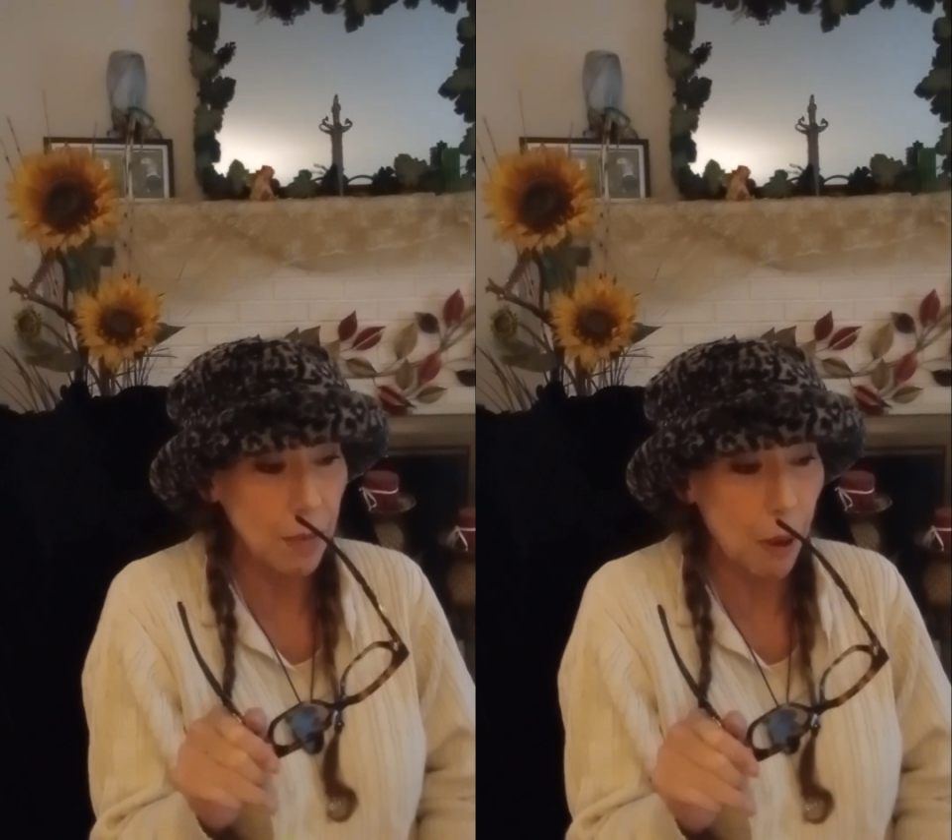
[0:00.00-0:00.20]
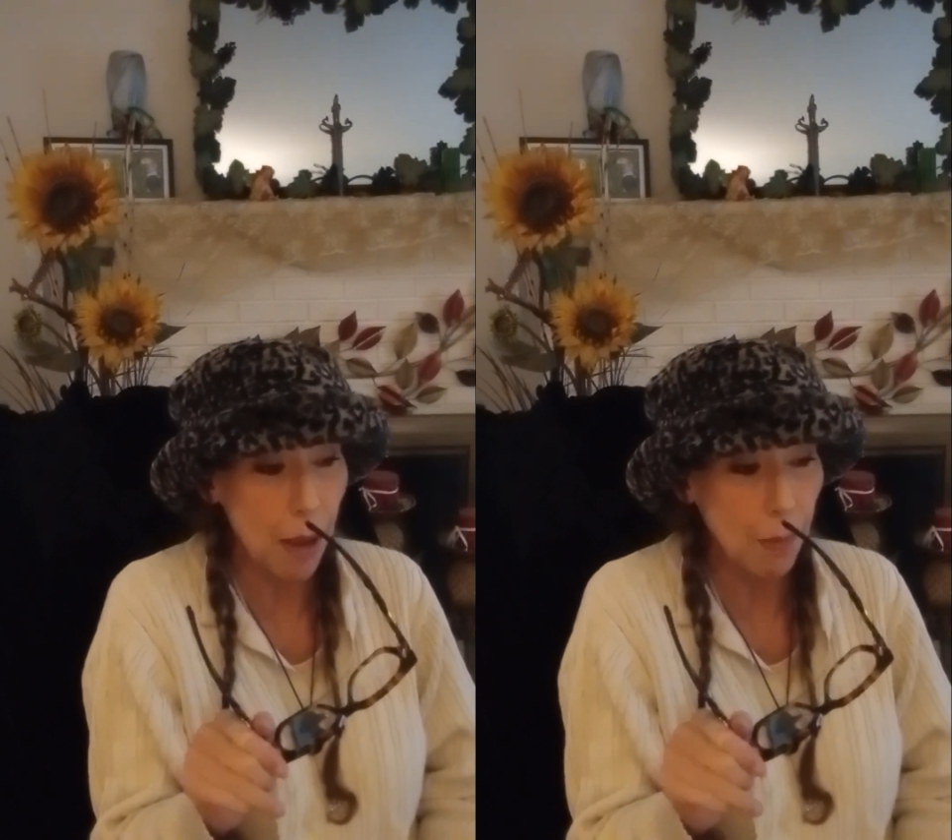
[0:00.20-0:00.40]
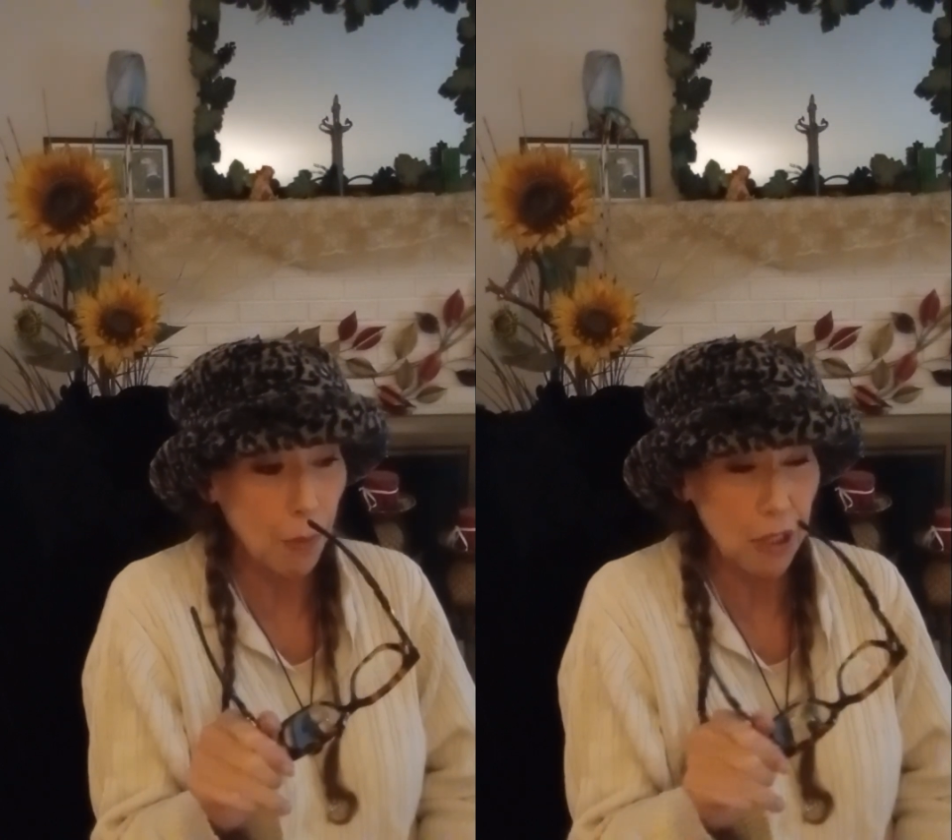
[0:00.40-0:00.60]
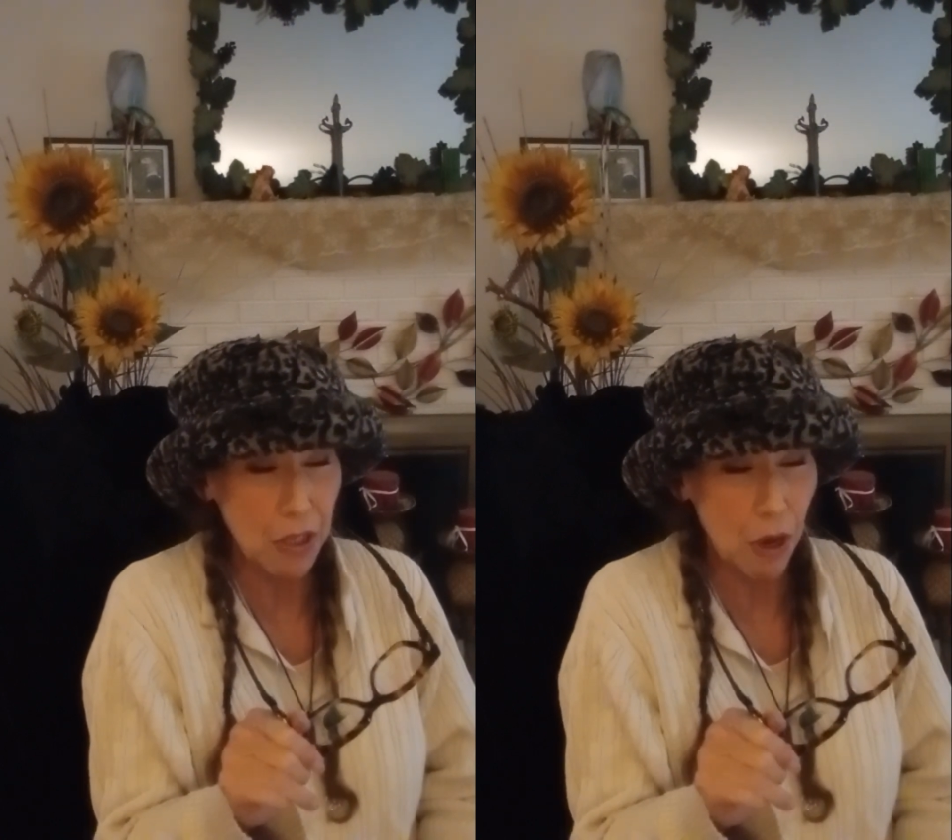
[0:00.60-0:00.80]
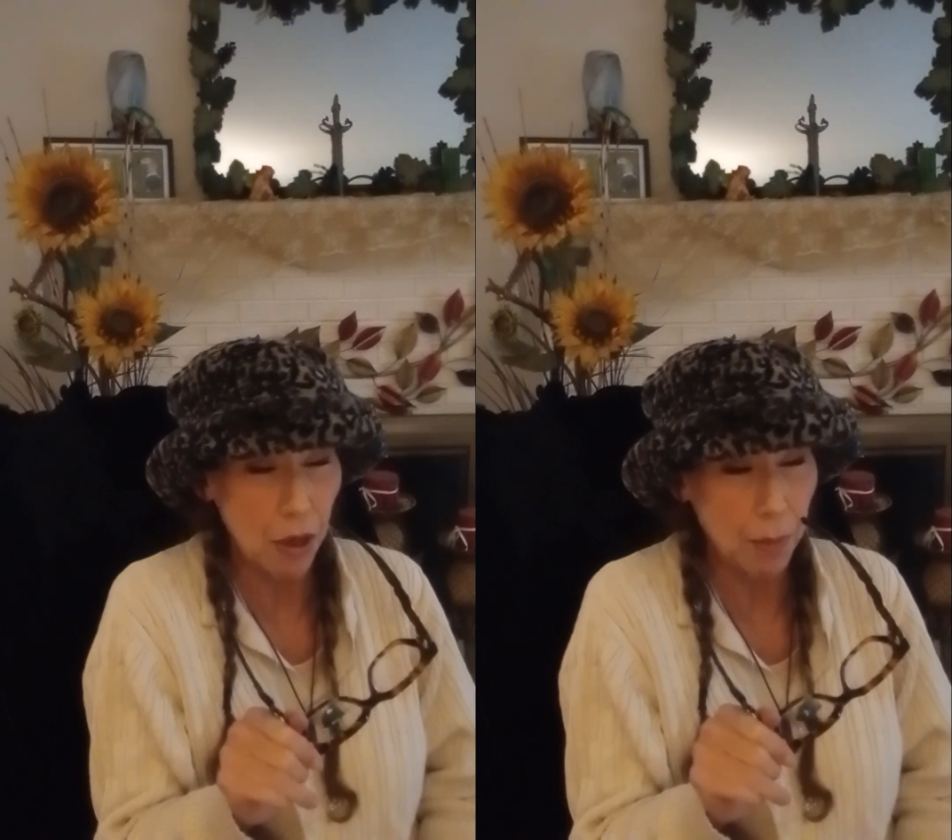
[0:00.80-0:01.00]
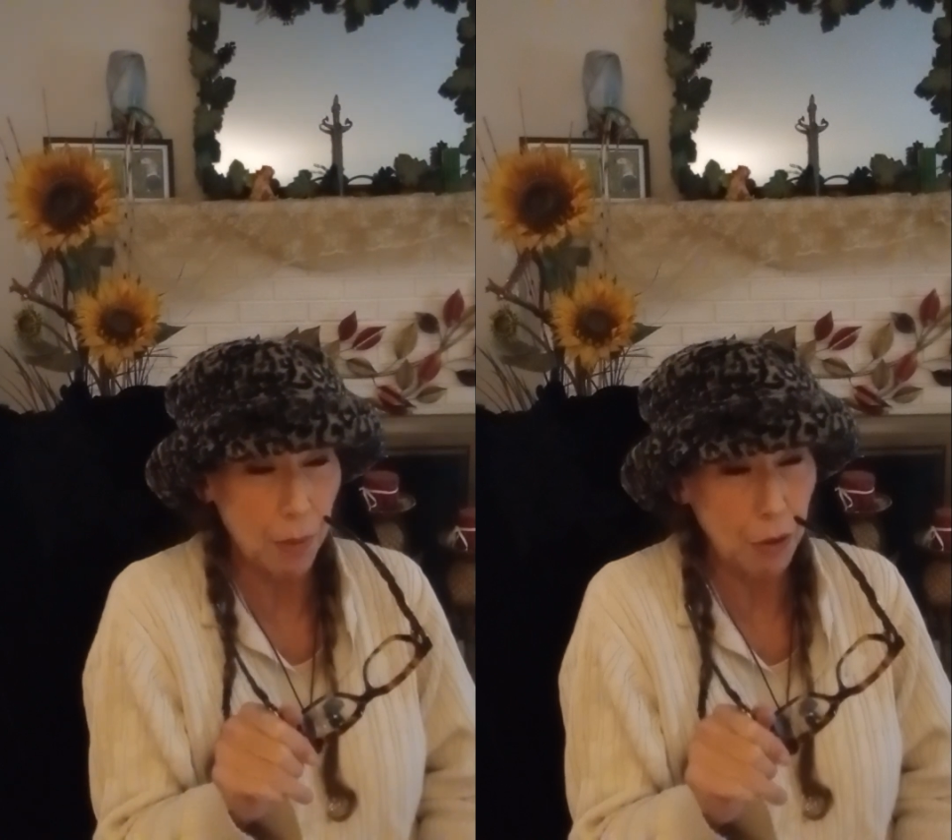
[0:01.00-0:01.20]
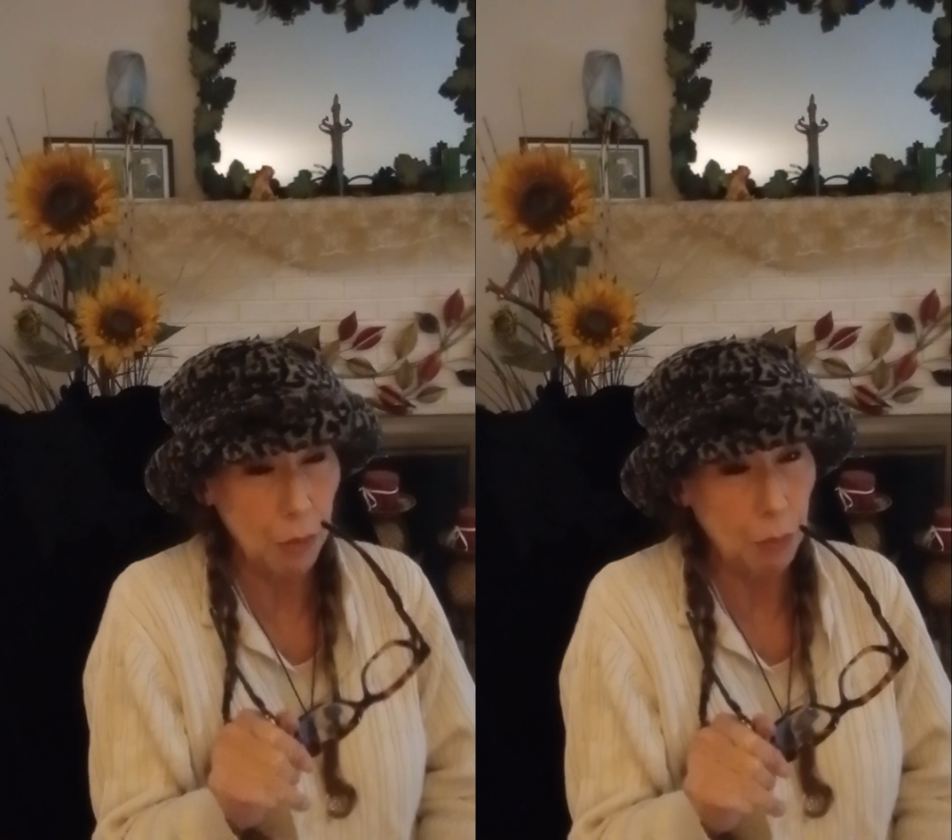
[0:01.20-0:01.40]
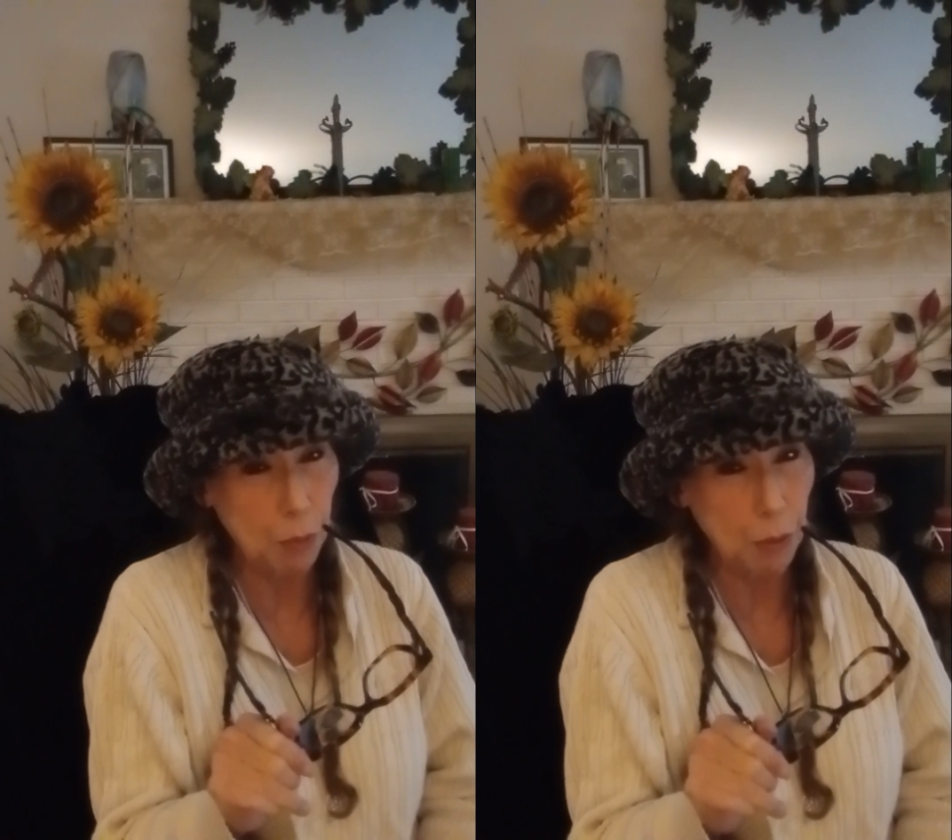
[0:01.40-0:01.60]
Bible and they talk about the
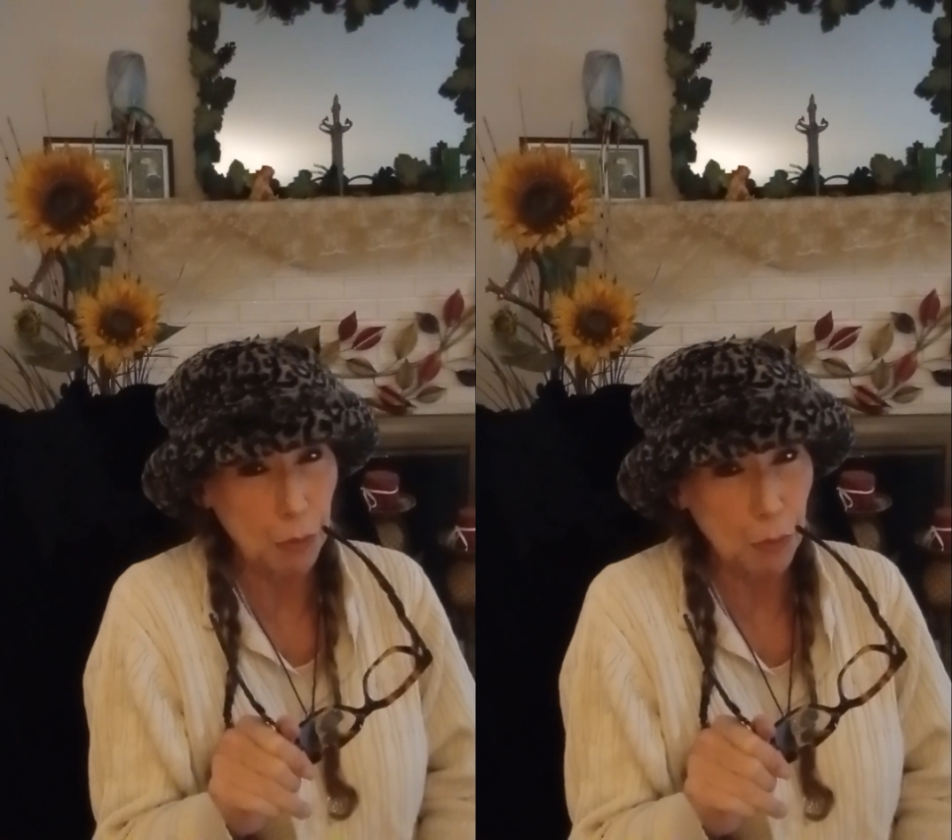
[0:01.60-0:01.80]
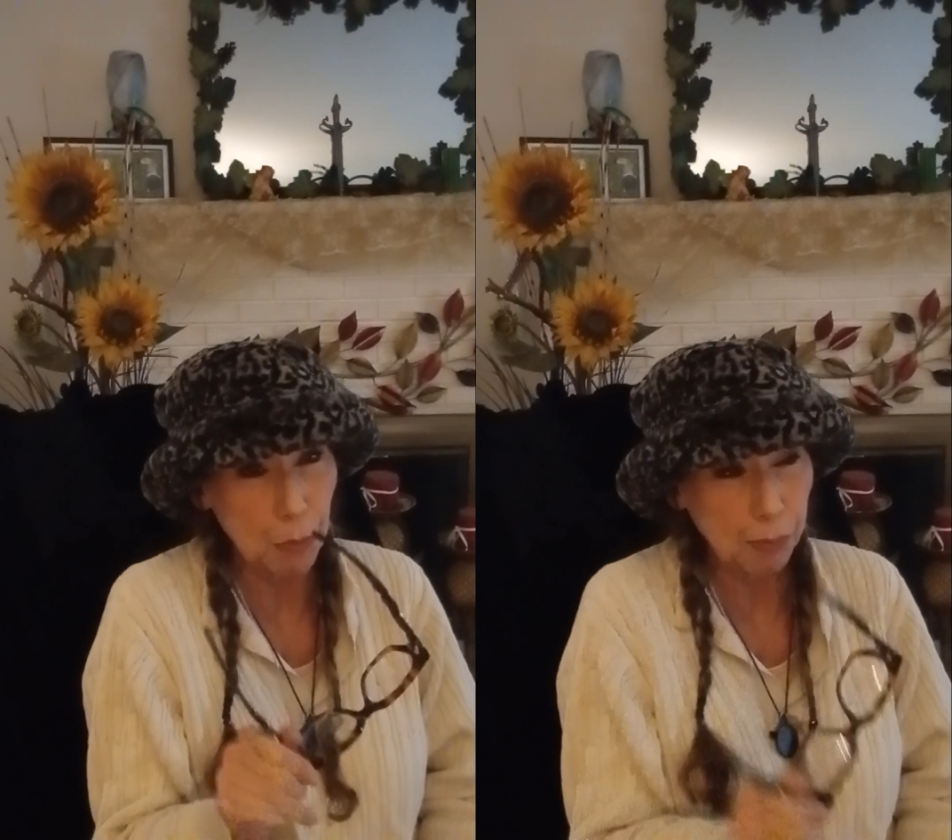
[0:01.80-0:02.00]
birth